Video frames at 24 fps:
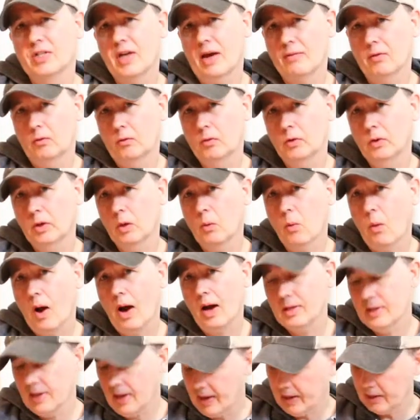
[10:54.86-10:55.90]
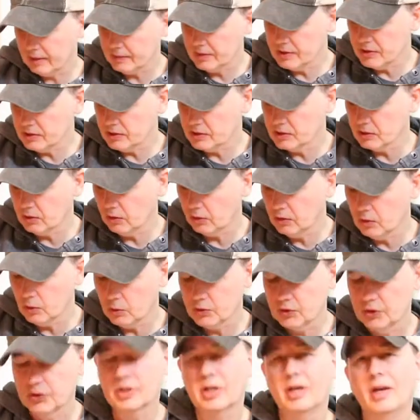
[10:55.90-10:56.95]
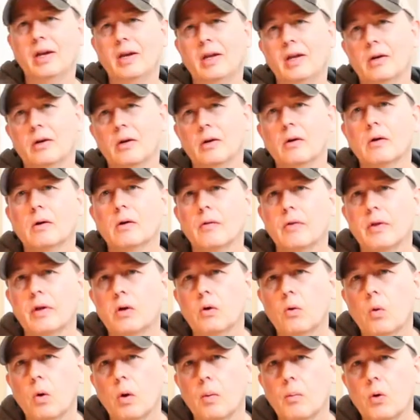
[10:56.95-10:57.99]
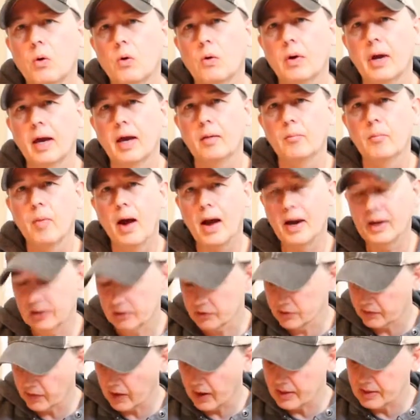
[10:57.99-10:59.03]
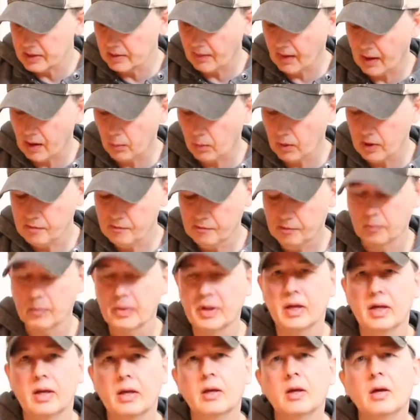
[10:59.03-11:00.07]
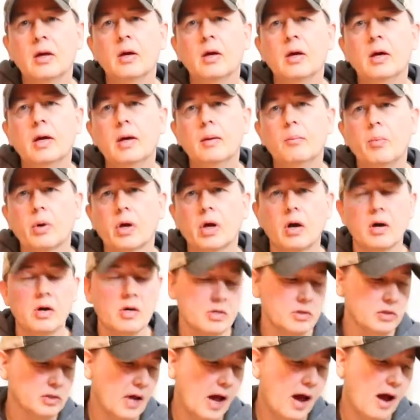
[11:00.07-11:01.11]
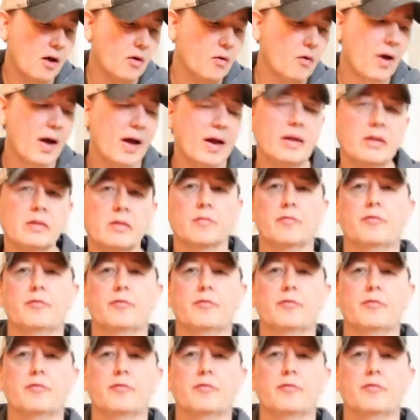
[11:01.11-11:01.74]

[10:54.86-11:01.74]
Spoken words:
have a really wide neck. This is a little skinnier than normal, and Mike designed it that way for me because I like the